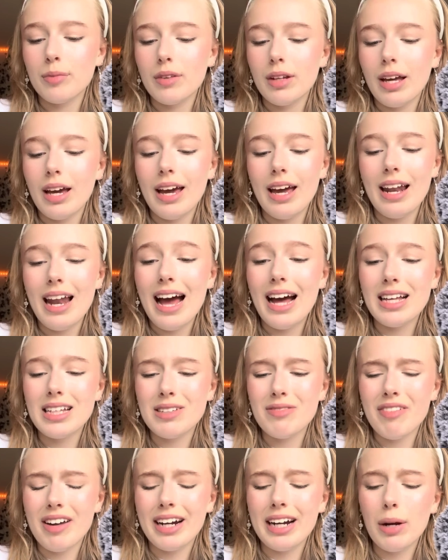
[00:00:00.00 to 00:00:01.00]
It has
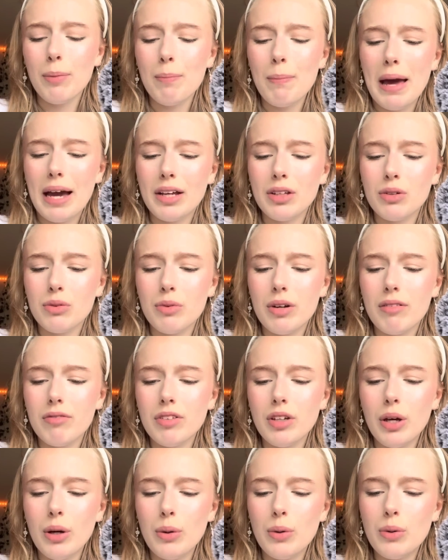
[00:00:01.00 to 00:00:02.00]
very mixed
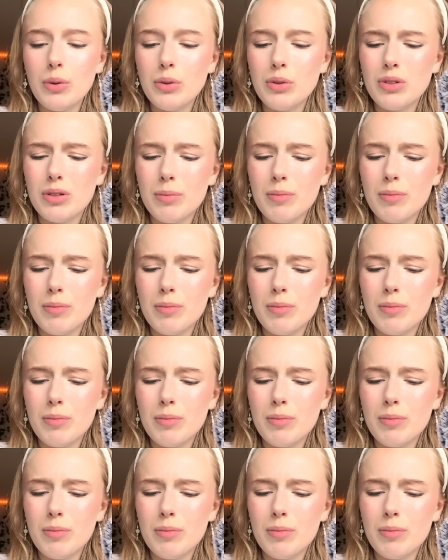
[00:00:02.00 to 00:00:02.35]
reviews.